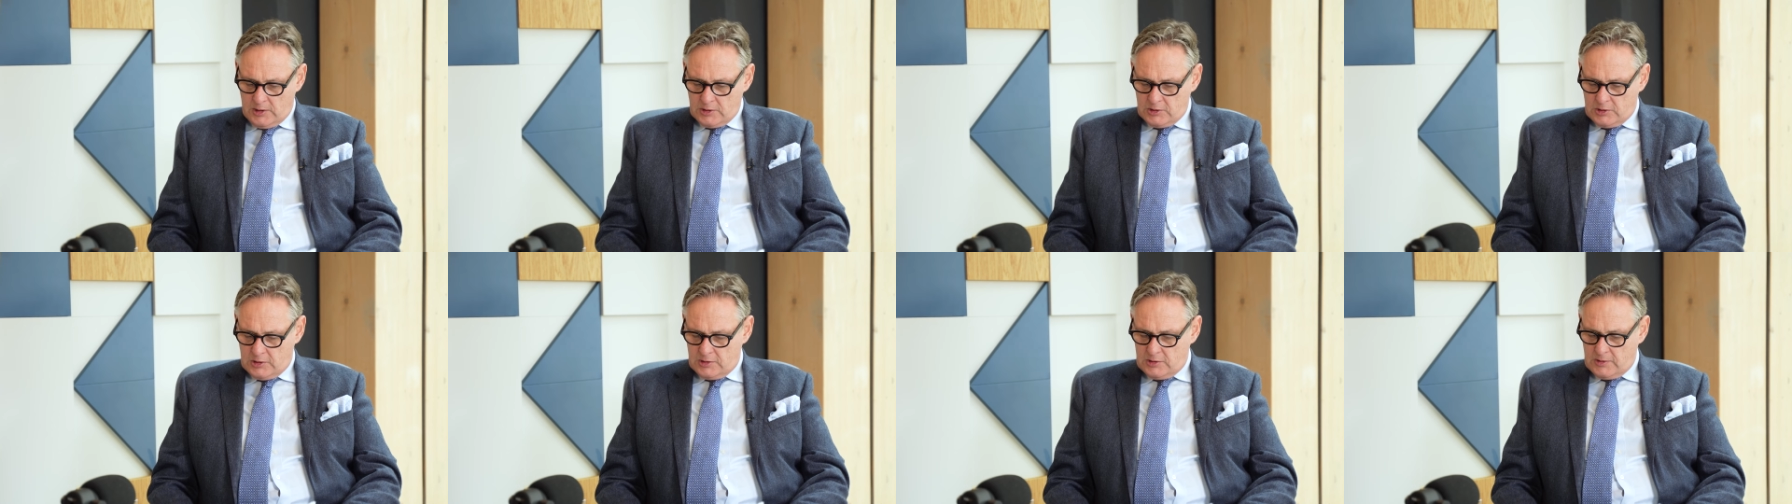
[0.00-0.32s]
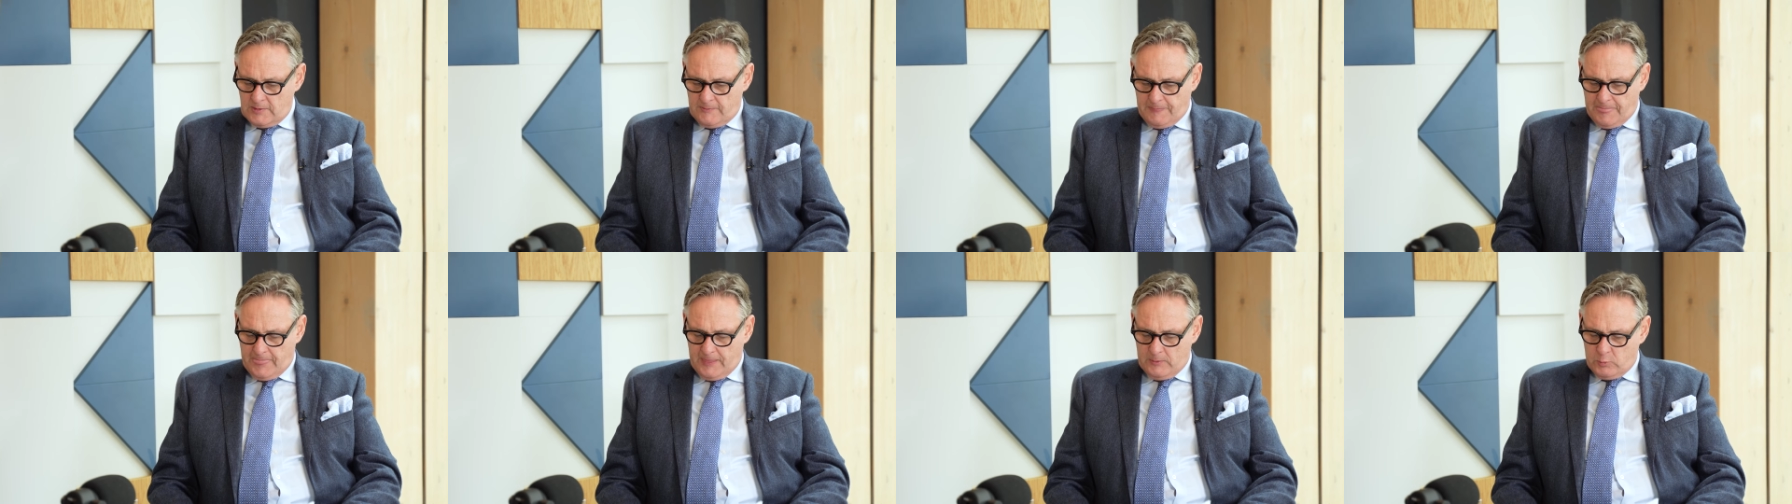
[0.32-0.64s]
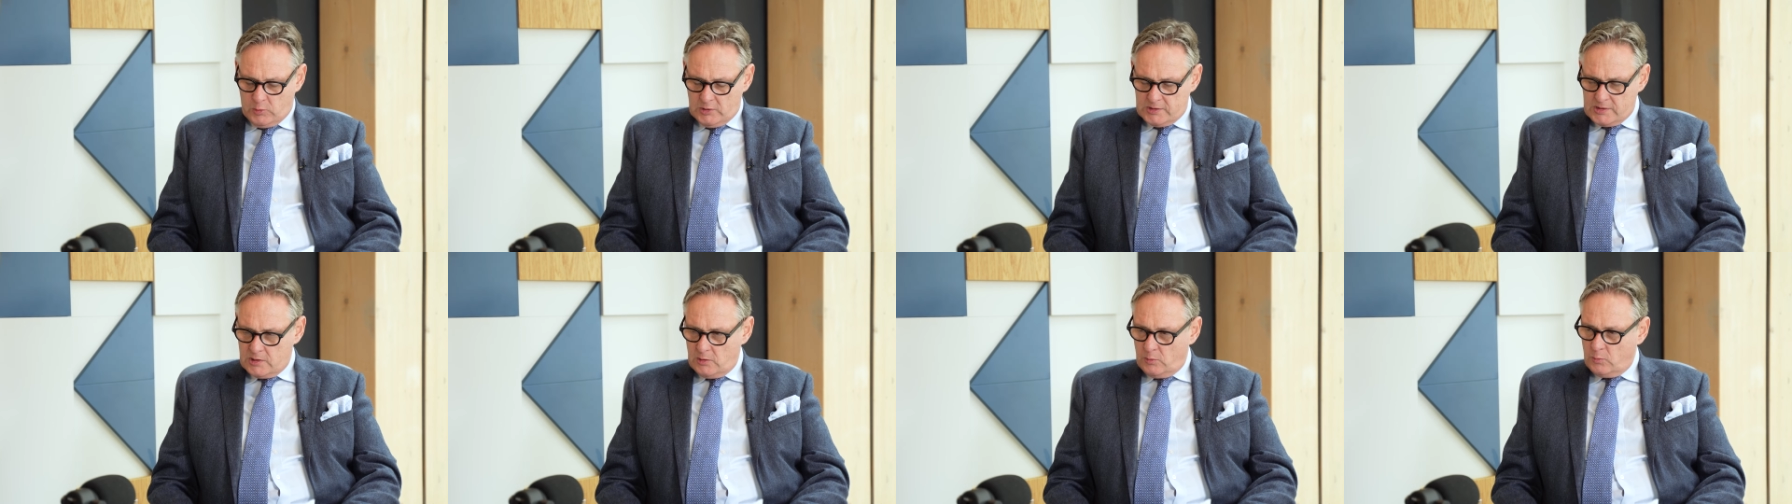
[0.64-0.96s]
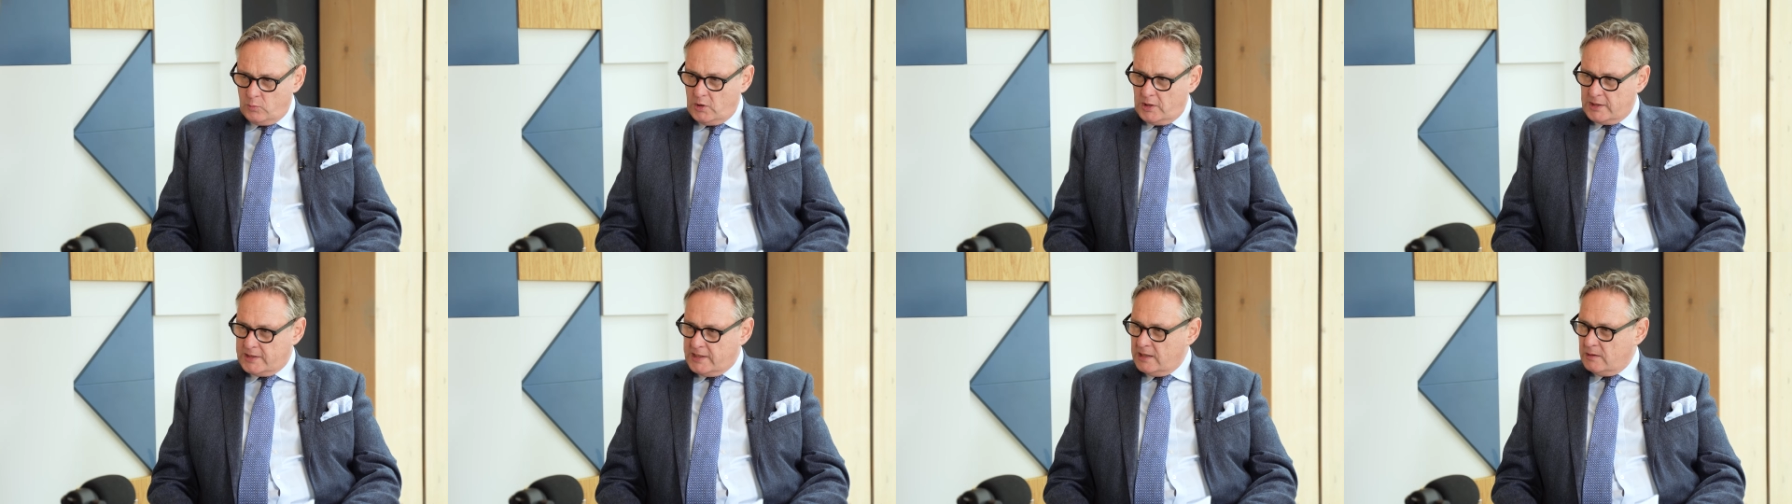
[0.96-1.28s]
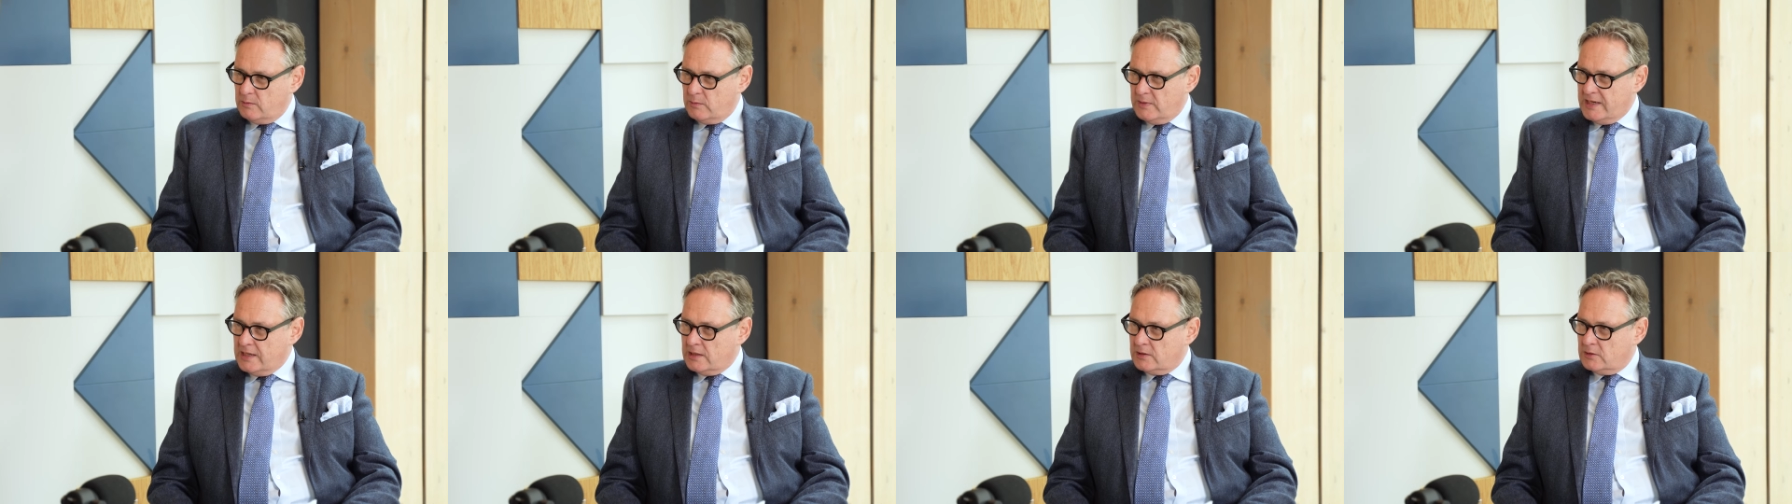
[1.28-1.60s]
Dude, um, what's your
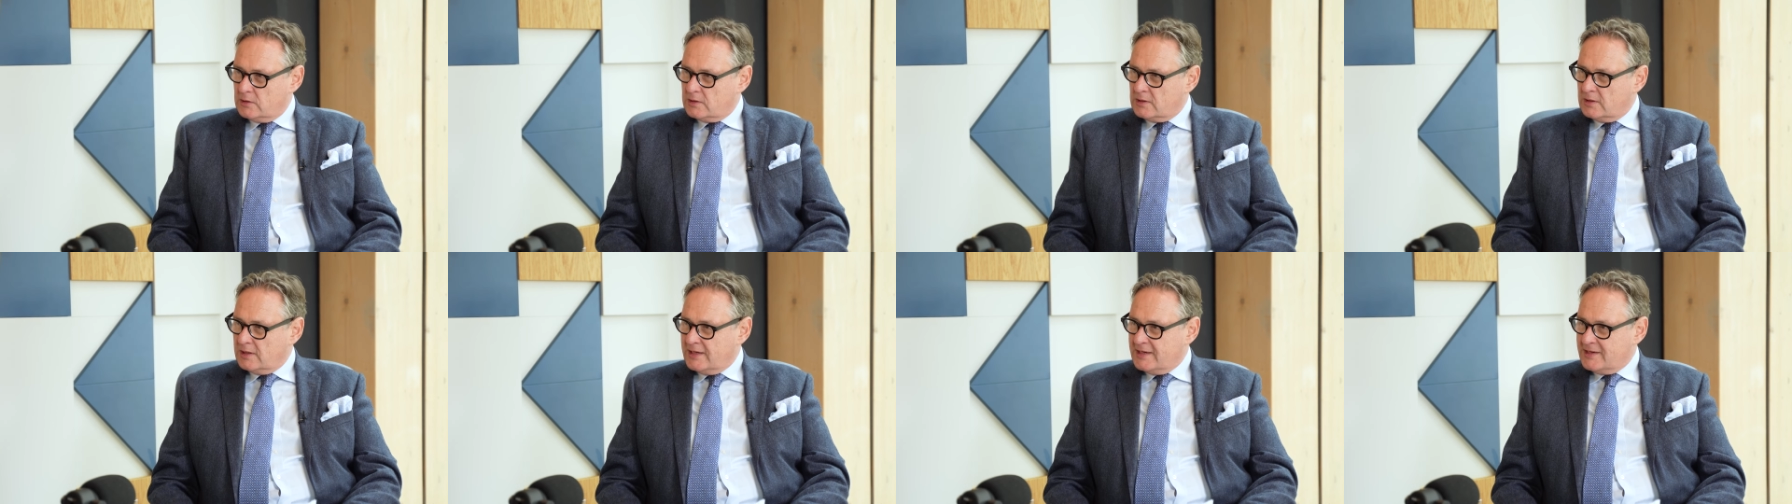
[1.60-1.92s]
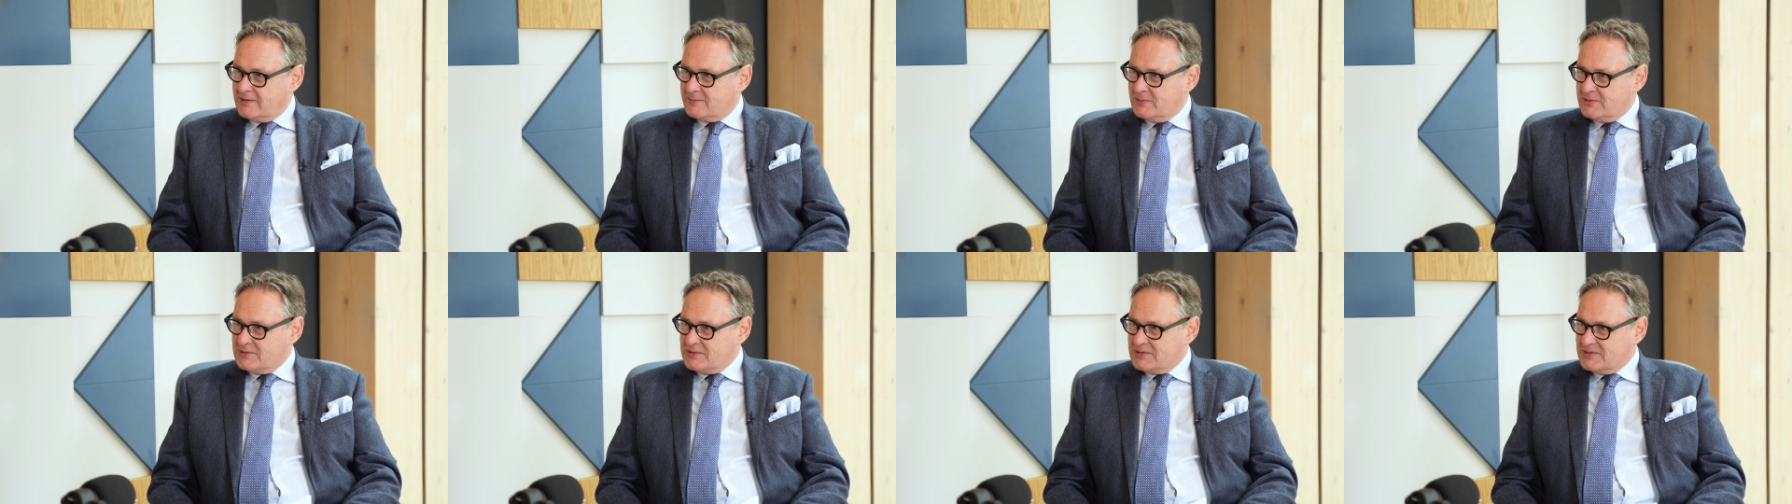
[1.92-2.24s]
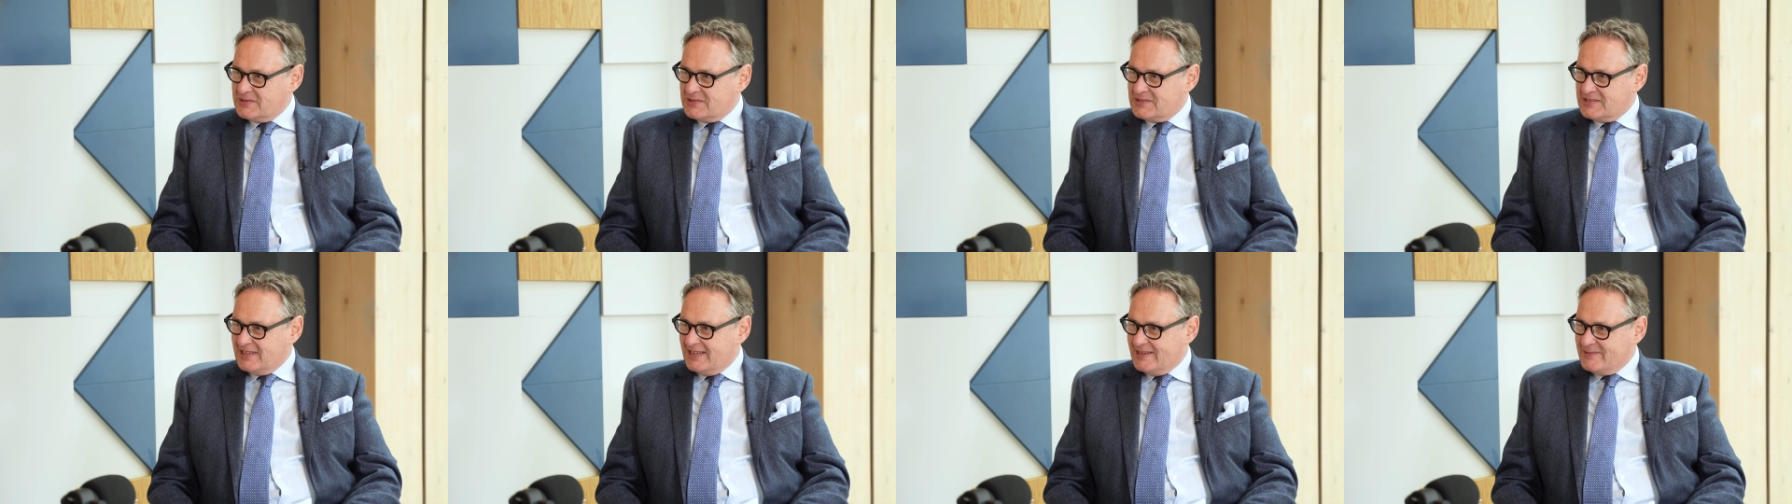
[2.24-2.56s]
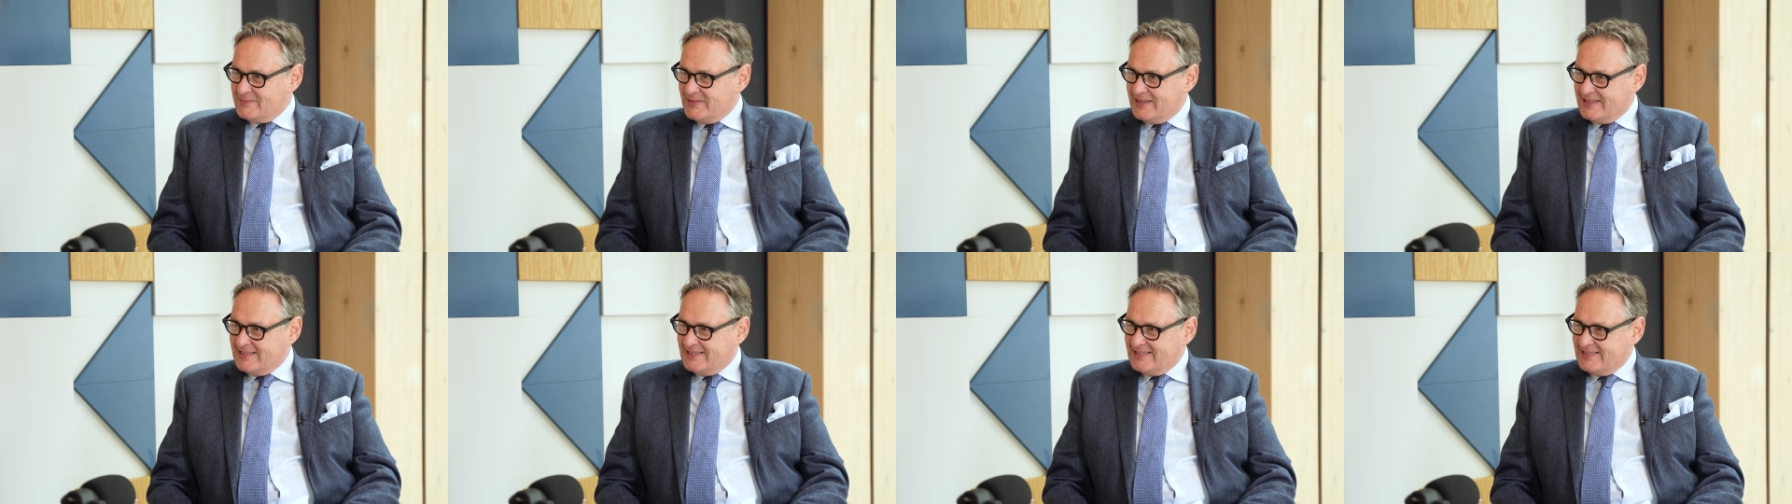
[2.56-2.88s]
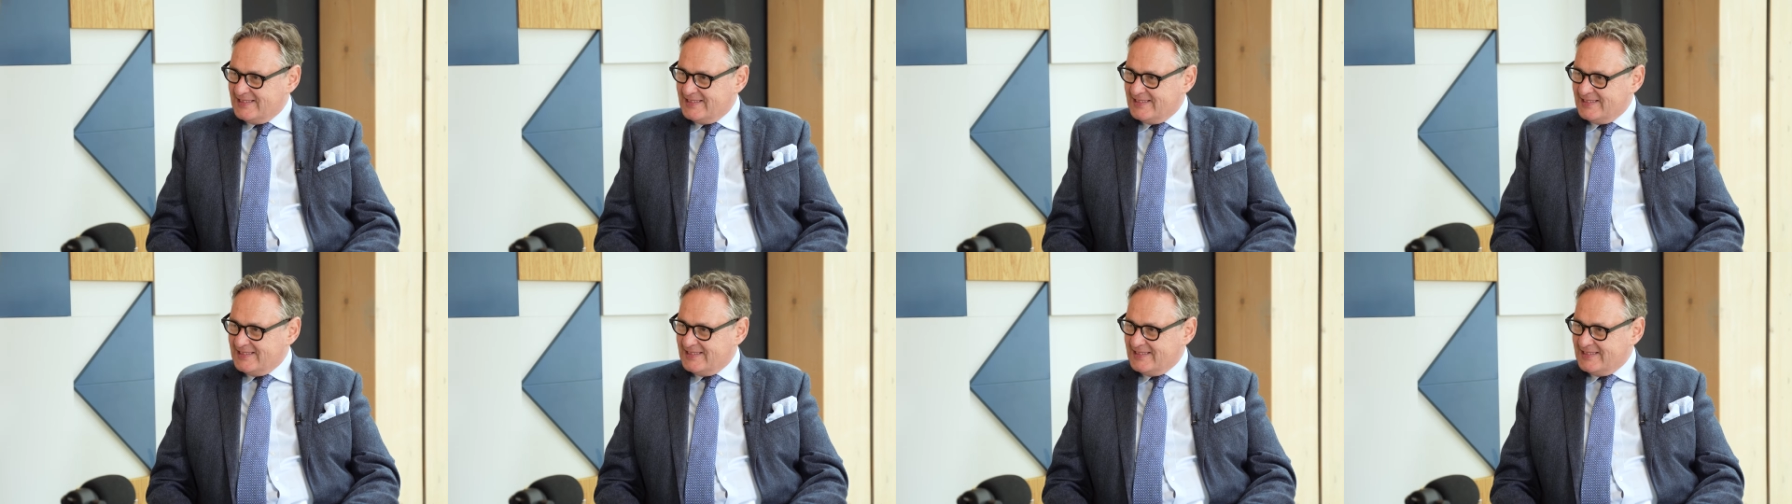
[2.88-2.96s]
working week look like most of the time then?